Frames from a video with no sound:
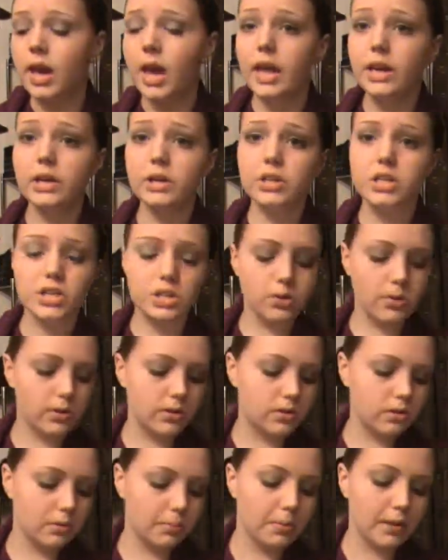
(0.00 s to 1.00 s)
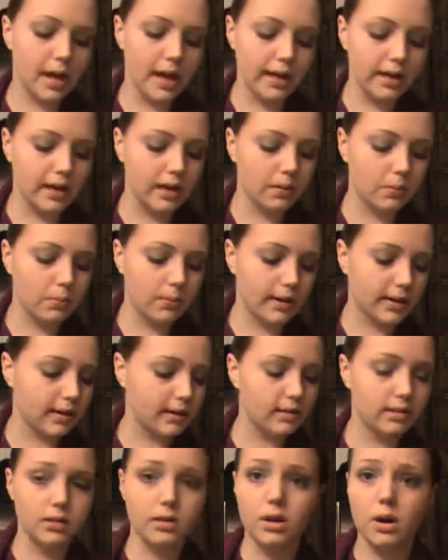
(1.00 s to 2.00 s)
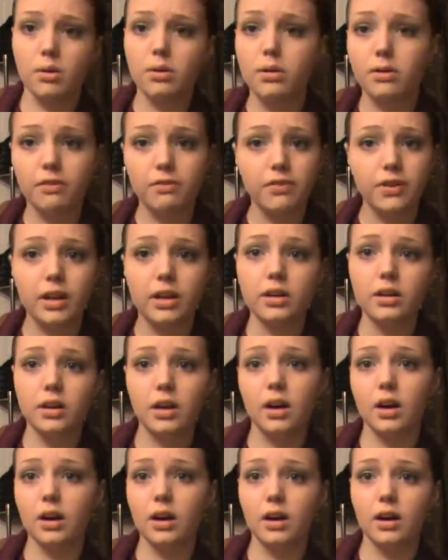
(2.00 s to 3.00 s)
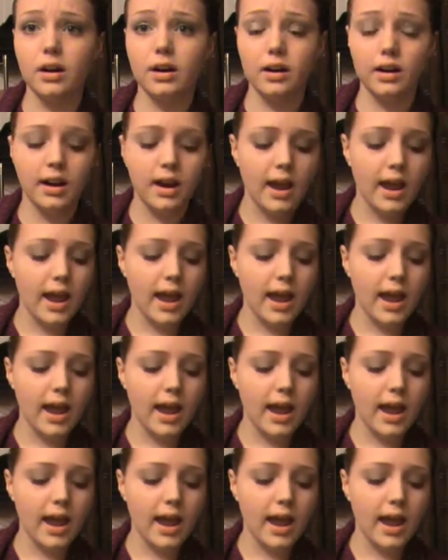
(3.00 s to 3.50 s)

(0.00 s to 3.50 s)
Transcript: And you're just going to apply it with, you know, your finger.